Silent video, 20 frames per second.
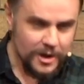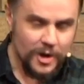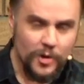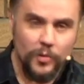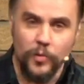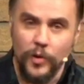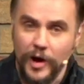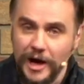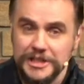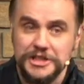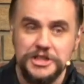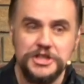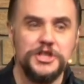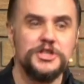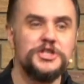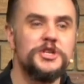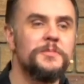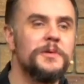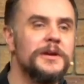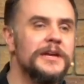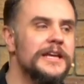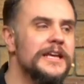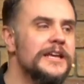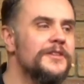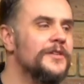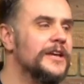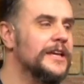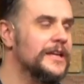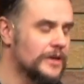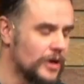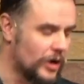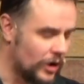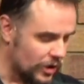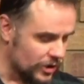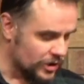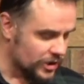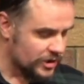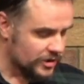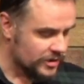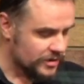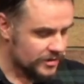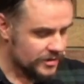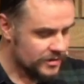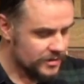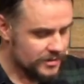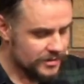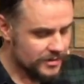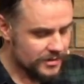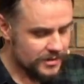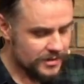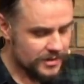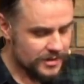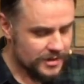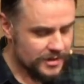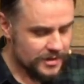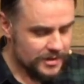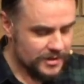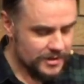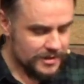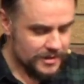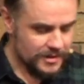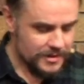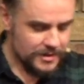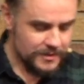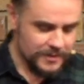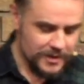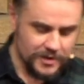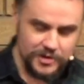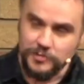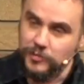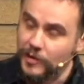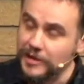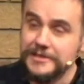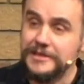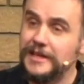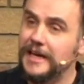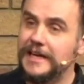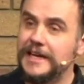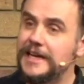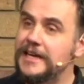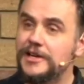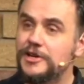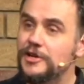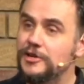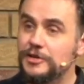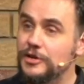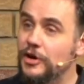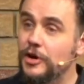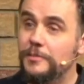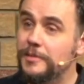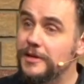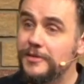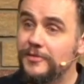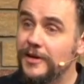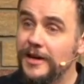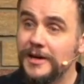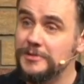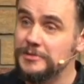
Why should you believe Enoch? Because one day he could not be found.